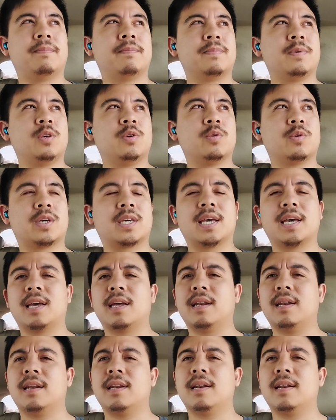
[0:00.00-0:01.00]
you
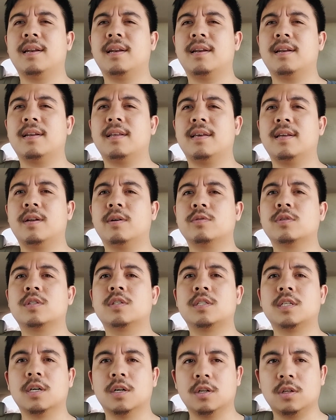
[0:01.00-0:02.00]
can
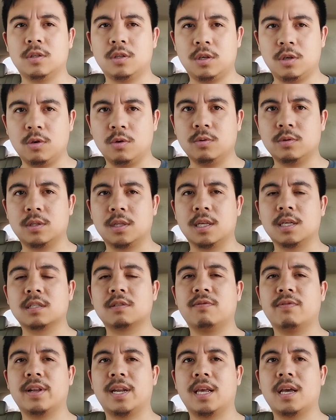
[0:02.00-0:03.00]
still use
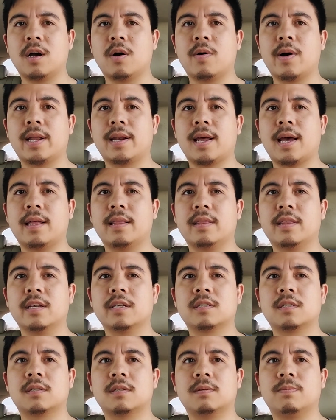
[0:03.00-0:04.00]
this video and
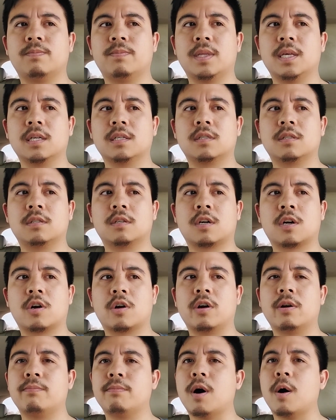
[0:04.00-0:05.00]
this
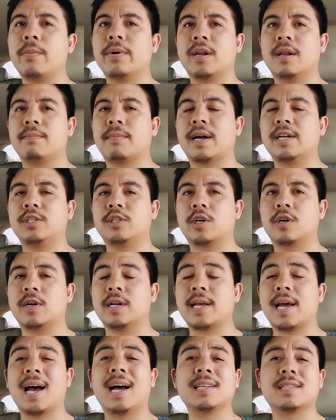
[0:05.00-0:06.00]
current moment in my
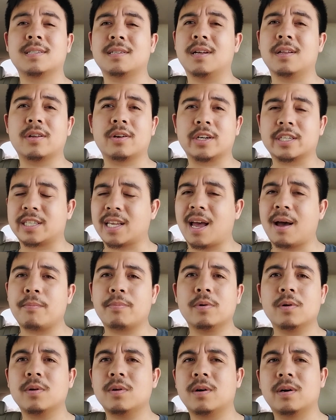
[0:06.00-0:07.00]
journey as another
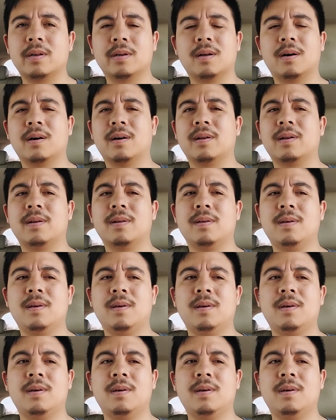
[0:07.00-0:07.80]
example on